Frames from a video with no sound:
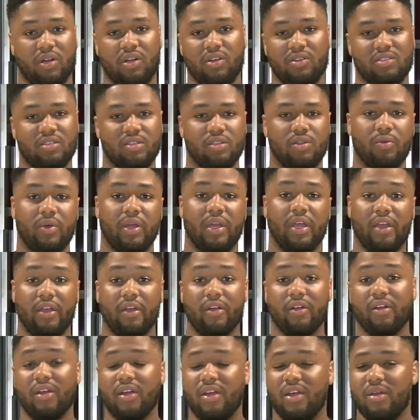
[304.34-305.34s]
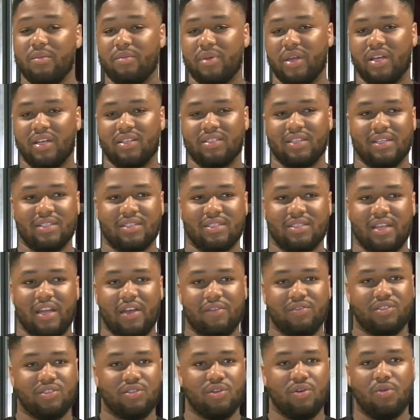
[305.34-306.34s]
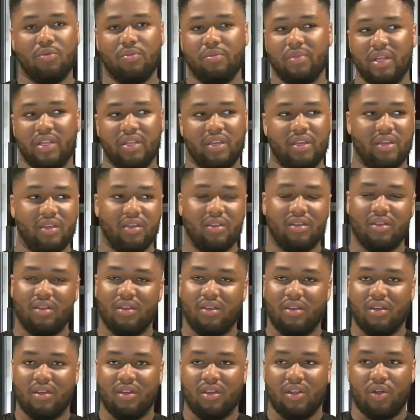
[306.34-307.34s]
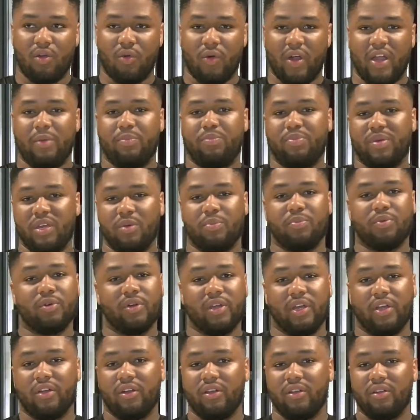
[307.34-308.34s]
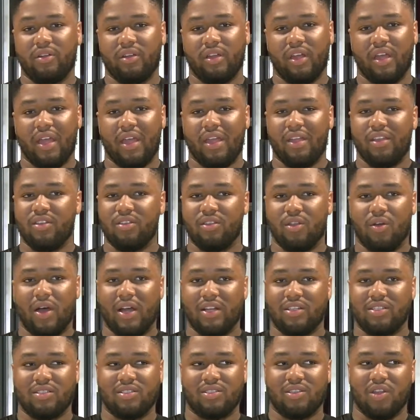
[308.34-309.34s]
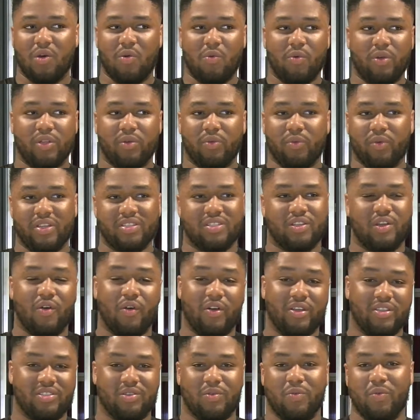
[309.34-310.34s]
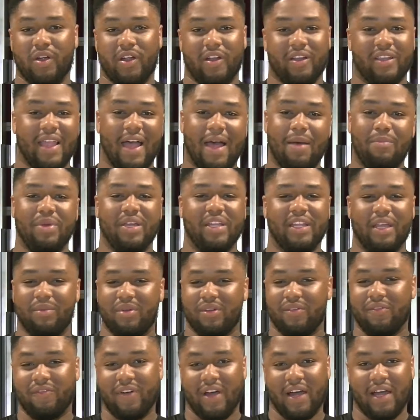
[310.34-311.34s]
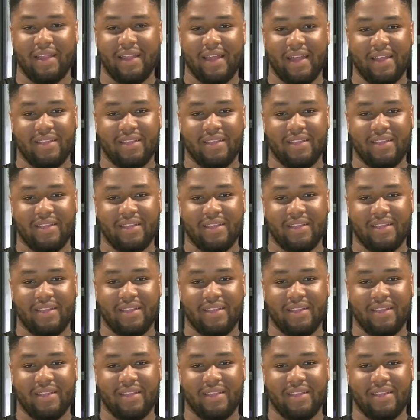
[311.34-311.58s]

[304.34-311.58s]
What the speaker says: else, to do it here, because I just have so many great people here, and I just don't want to risk going somewhere and not being able to find